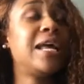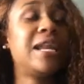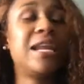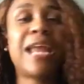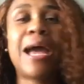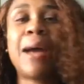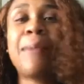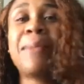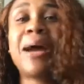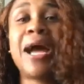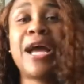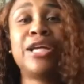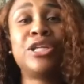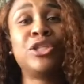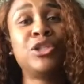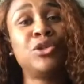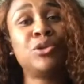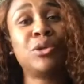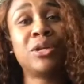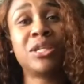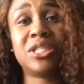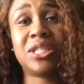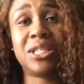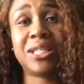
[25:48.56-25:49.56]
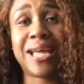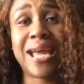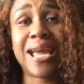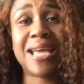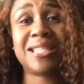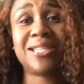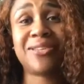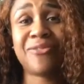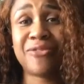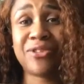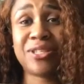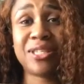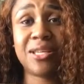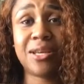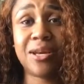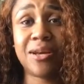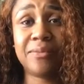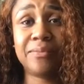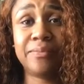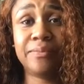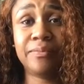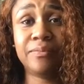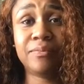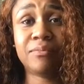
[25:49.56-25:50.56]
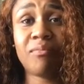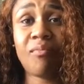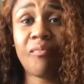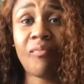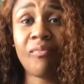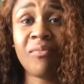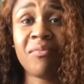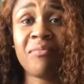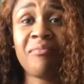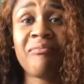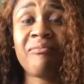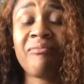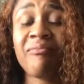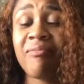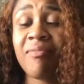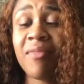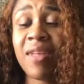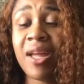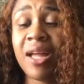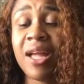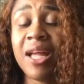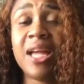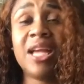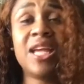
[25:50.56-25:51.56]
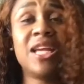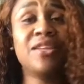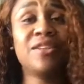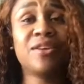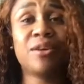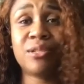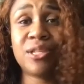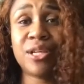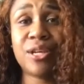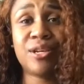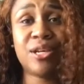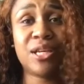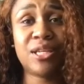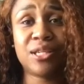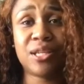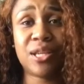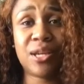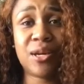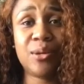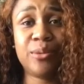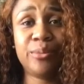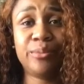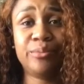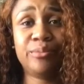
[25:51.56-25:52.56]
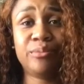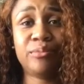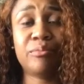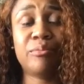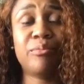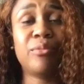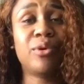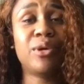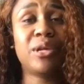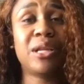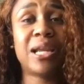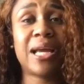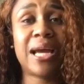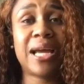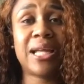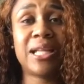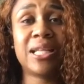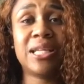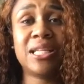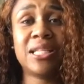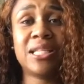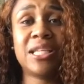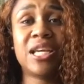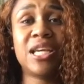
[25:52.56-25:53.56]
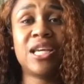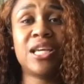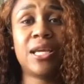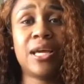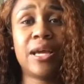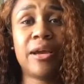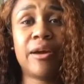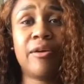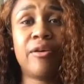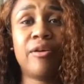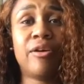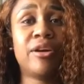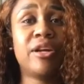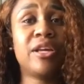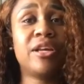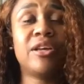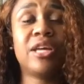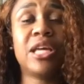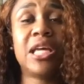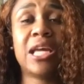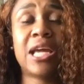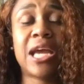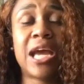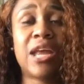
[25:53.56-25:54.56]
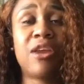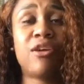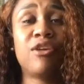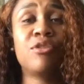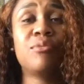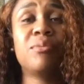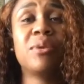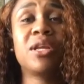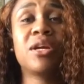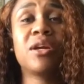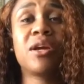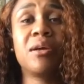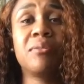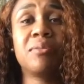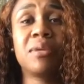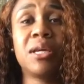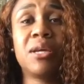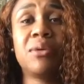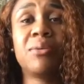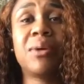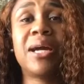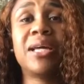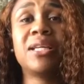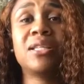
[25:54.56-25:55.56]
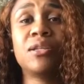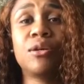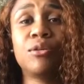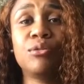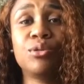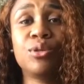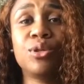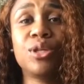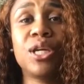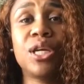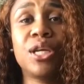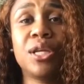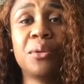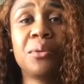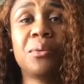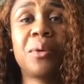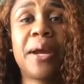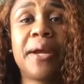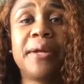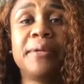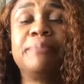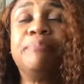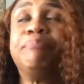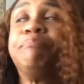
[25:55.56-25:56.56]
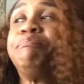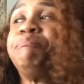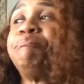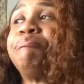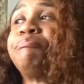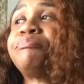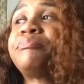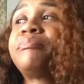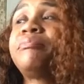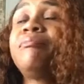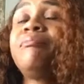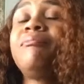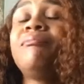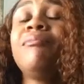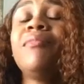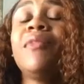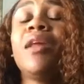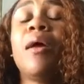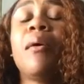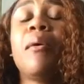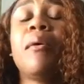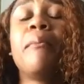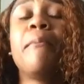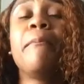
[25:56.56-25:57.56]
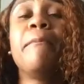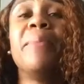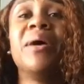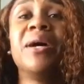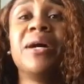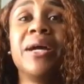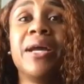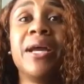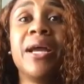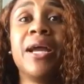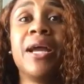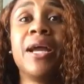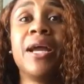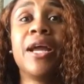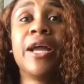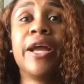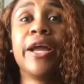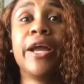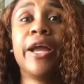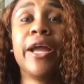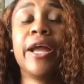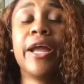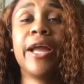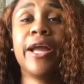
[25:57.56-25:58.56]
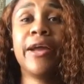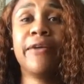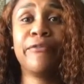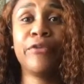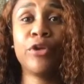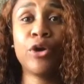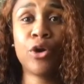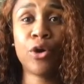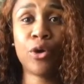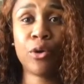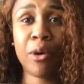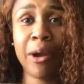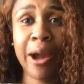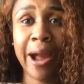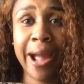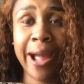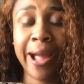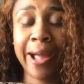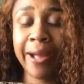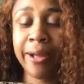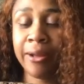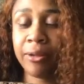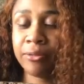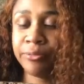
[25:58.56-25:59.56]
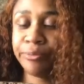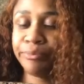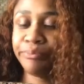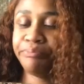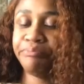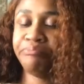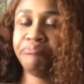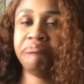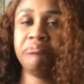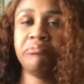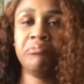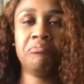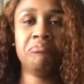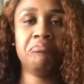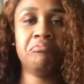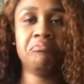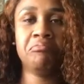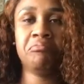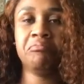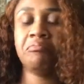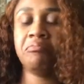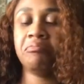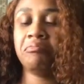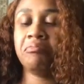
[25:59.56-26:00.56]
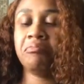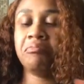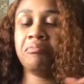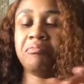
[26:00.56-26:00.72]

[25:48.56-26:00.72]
now mind you can just ask him for something. He's gonna tell you yes or no. More than likely, he'll tell you yeah, or he ain't got it, or you better come get it while he told you to get it, right? But if you cry,